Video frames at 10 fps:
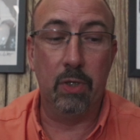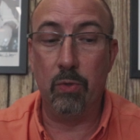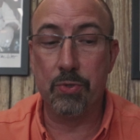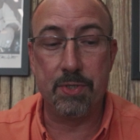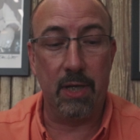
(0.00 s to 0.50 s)

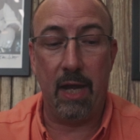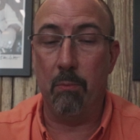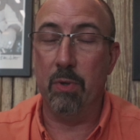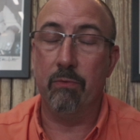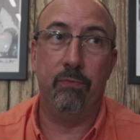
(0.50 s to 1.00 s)
rolls the
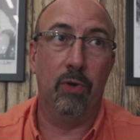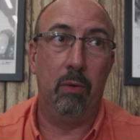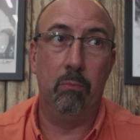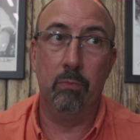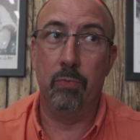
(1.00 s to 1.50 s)
gambit
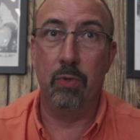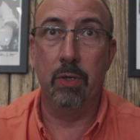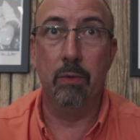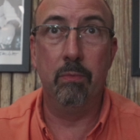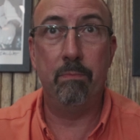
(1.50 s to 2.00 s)
from
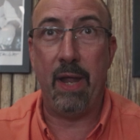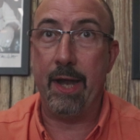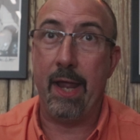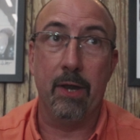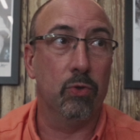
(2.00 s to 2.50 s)
the
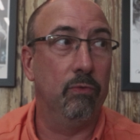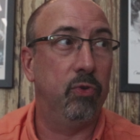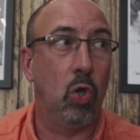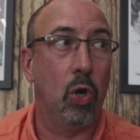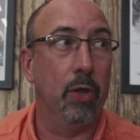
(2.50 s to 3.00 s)
Panhandle of
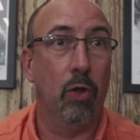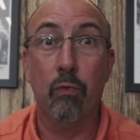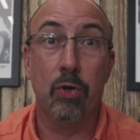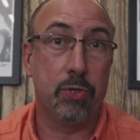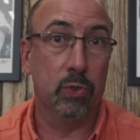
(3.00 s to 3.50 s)
Florida
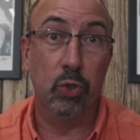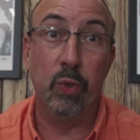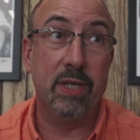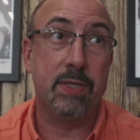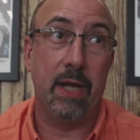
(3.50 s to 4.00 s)
over to
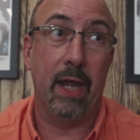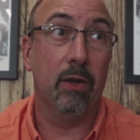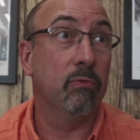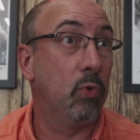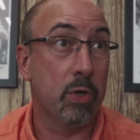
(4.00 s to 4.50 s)

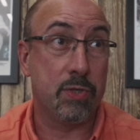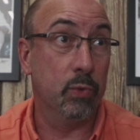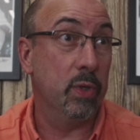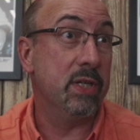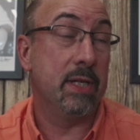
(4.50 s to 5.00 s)
Louisiana. Of course,
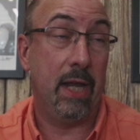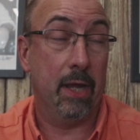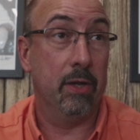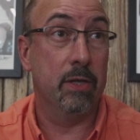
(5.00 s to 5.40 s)
Louisiana